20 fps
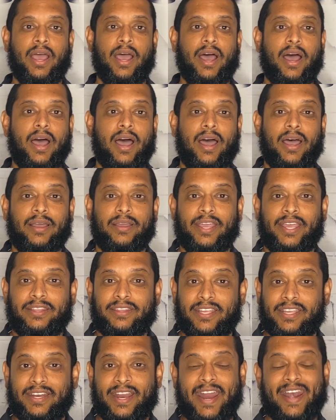
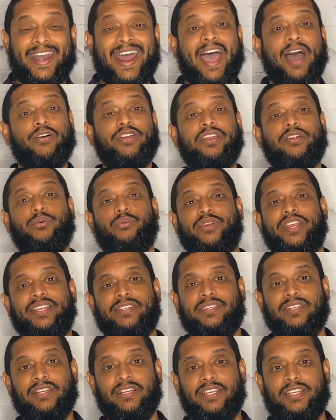And then now here
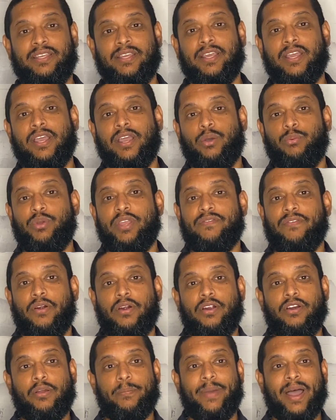recently, we've
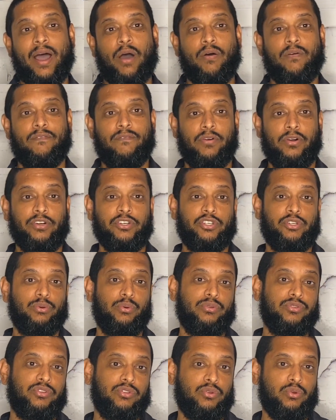heard about
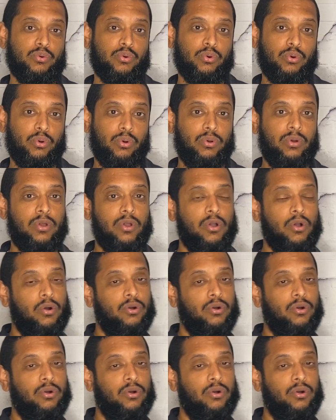virtual school.